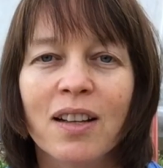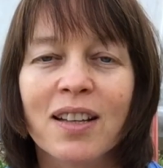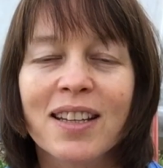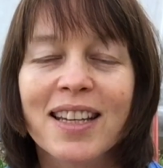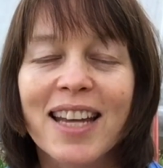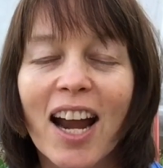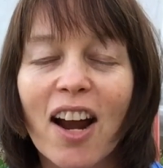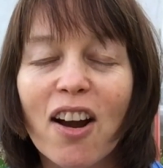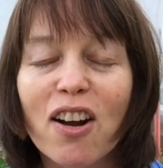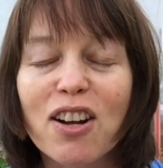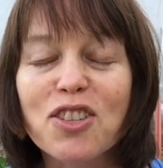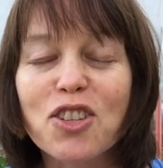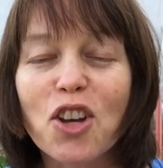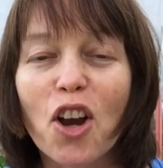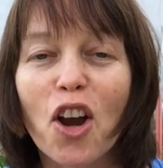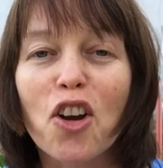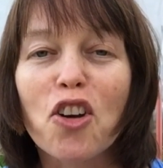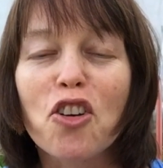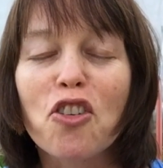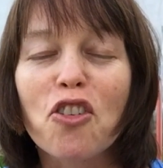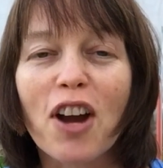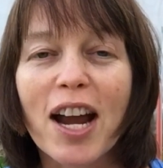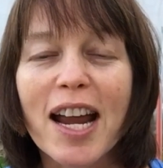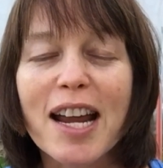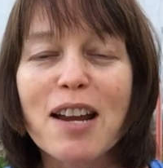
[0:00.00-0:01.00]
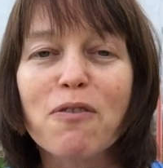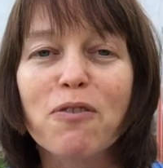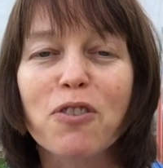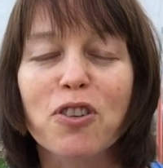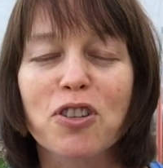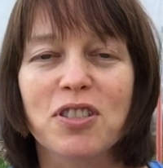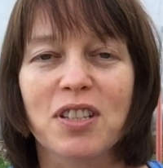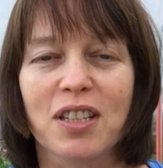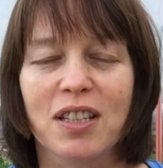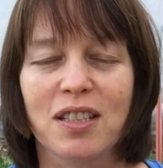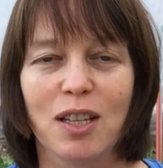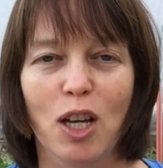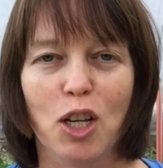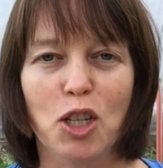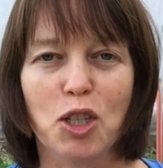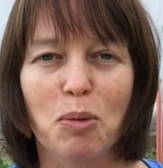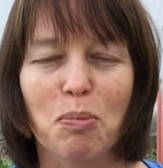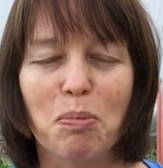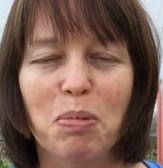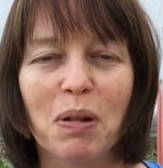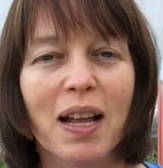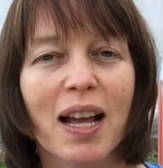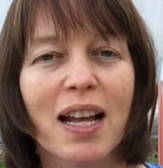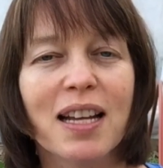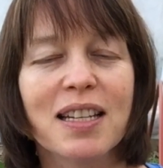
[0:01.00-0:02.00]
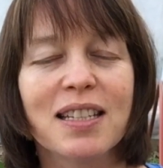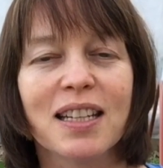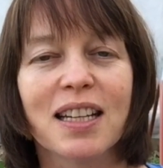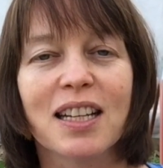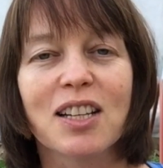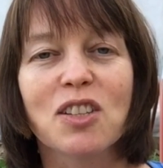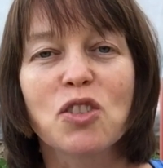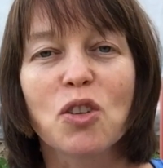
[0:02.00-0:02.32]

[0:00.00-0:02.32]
Carrots are great for succession planting,